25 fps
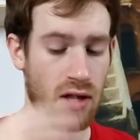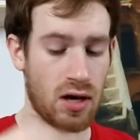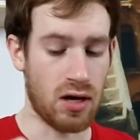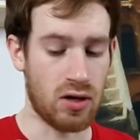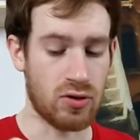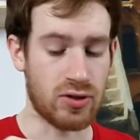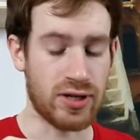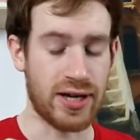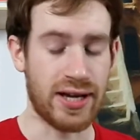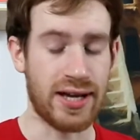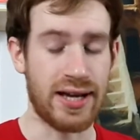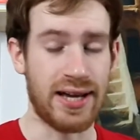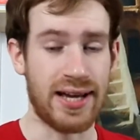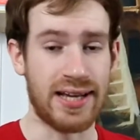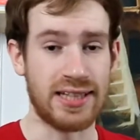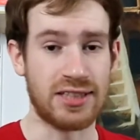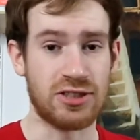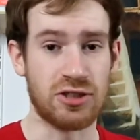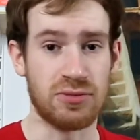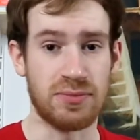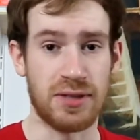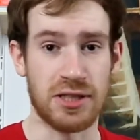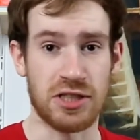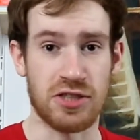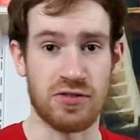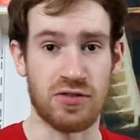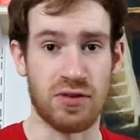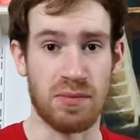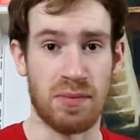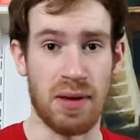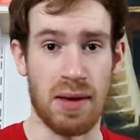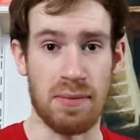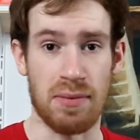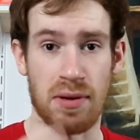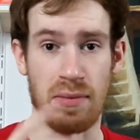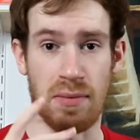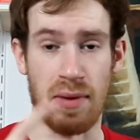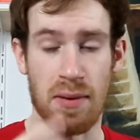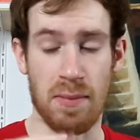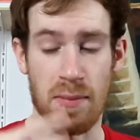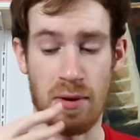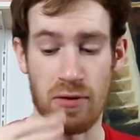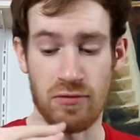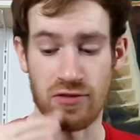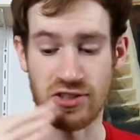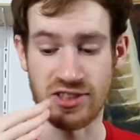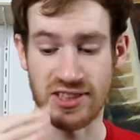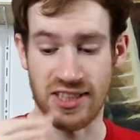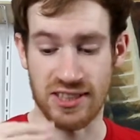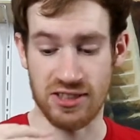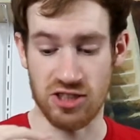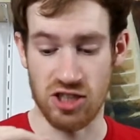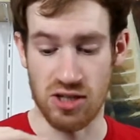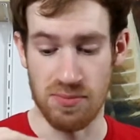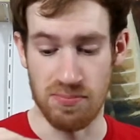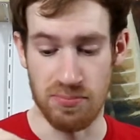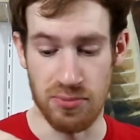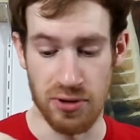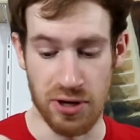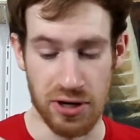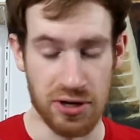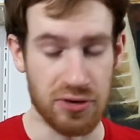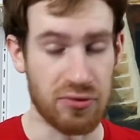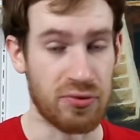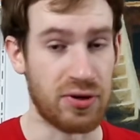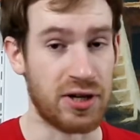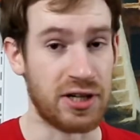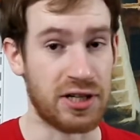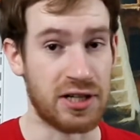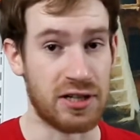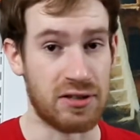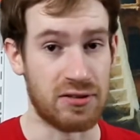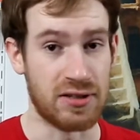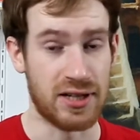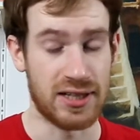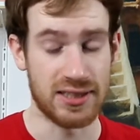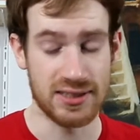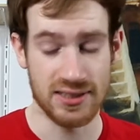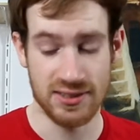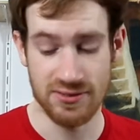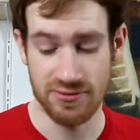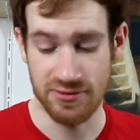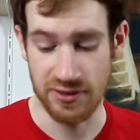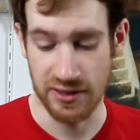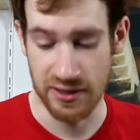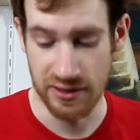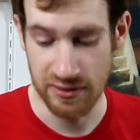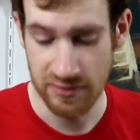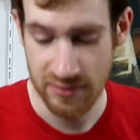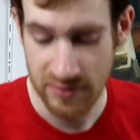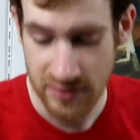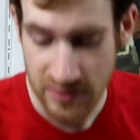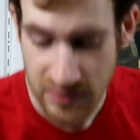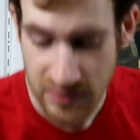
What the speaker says: Okay, I ate too much of the pepper. My mouth is actually burning right now. That's fun.